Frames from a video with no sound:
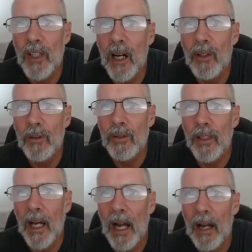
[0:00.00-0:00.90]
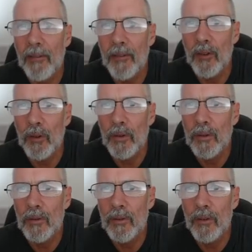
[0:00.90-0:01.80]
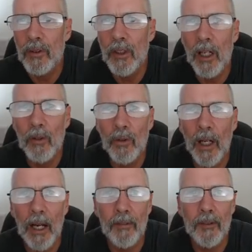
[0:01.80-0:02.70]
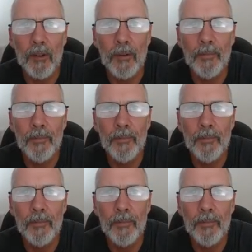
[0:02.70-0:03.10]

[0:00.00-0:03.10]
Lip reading: don't have to. Don't have to.